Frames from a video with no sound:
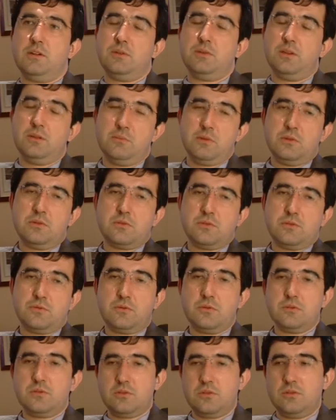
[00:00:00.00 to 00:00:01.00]
because of
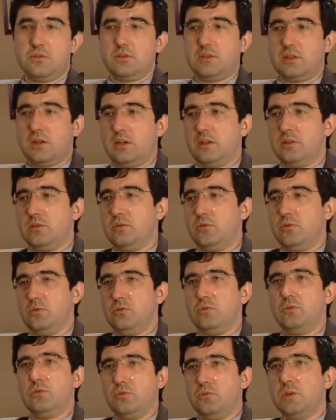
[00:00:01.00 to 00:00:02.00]
course you're trying
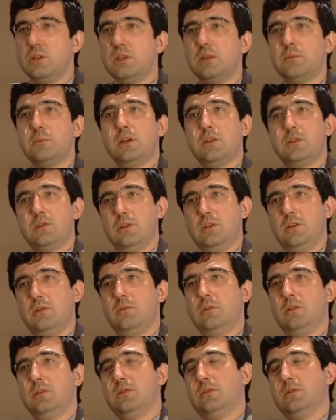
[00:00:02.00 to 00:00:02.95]
to win a match anyway.